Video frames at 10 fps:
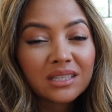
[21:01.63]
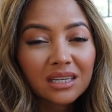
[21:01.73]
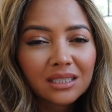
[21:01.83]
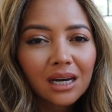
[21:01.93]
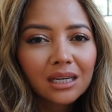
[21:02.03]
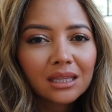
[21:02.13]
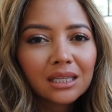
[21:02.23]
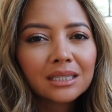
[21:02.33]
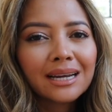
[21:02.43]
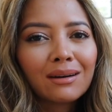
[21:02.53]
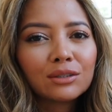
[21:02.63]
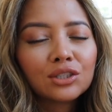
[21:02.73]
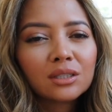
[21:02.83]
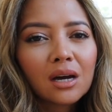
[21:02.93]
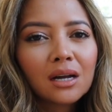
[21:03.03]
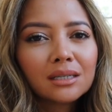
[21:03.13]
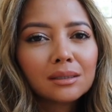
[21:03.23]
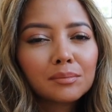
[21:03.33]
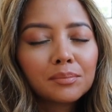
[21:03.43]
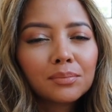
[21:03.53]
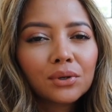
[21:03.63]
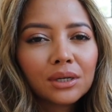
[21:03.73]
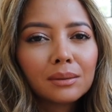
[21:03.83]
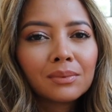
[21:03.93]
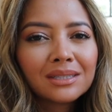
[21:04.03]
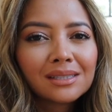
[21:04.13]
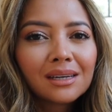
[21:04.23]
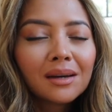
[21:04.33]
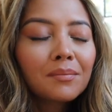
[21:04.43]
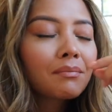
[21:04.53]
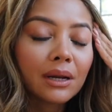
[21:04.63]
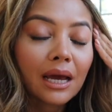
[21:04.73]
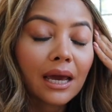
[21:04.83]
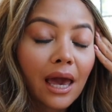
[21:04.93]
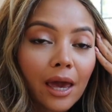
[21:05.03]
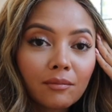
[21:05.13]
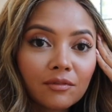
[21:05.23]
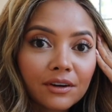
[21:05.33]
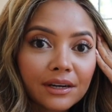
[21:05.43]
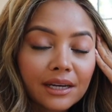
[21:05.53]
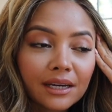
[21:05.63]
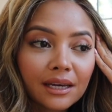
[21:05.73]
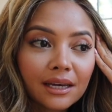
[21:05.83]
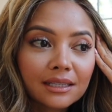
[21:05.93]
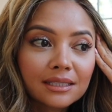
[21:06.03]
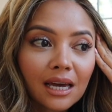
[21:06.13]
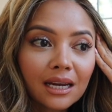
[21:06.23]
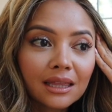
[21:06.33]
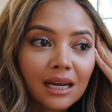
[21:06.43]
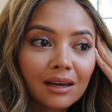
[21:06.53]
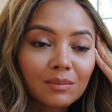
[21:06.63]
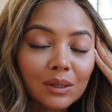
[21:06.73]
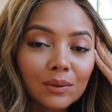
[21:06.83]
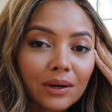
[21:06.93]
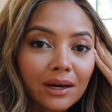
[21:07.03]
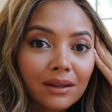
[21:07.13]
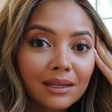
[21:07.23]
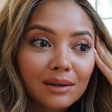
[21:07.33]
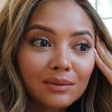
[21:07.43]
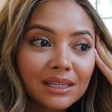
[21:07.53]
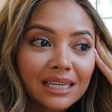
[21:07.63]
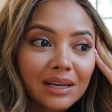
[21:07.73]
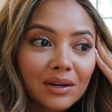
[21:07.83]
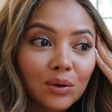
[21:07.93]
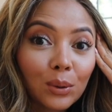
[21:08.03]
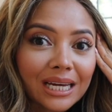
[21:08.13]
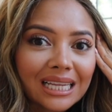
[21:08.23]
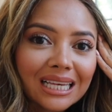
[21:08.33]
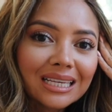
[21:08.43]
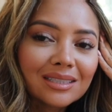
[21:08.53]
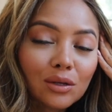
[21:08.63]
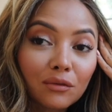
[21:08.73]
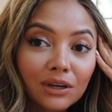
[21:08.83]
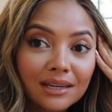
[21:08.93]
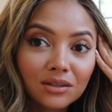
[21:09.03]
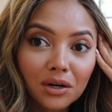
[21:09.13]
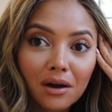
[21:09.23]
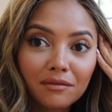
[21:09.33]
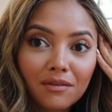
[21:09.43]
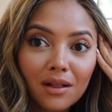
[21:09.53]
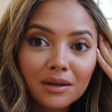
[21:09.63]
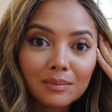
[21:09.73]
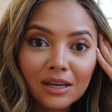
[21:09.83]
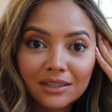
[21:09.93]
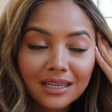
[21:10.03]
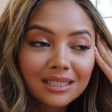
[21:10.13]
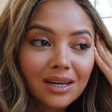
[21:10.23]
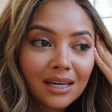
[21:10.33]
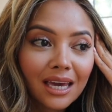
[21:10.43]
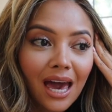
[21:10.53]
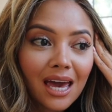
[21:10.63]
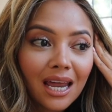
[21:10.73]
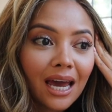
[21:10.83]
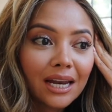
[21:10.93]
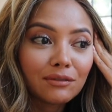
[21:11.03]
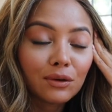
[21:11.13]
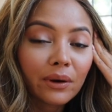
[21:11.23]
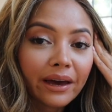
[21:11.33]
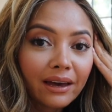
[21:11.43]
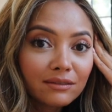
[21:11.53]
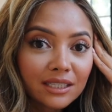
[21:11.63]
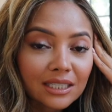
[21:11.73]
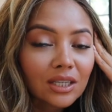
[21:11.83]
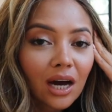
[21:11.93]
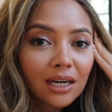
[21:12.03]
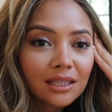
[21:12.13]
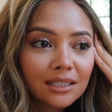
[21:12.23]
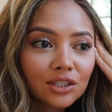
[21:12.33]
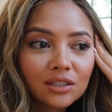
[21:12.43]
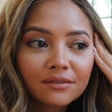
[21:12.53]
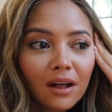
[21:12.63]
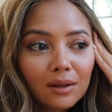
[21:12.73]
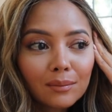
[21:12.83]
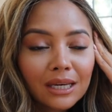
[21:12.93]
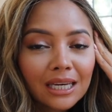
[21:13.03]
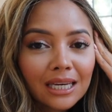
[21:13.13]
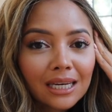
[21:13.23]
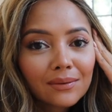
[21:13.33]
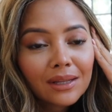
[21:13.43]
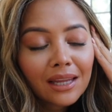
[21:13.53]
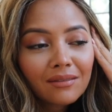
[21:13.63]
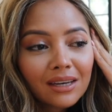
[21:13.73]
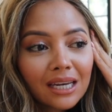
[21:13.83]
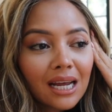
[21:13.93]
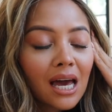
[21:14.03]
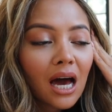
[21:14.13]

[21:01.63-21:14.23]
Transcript: TikTok and then now it's just gotten pretty busy, but I am very excited that I've been growing on there really quickly. So if you guys are not following me on TikTok yet, and if you have TikTok, then just follow me. I would love it.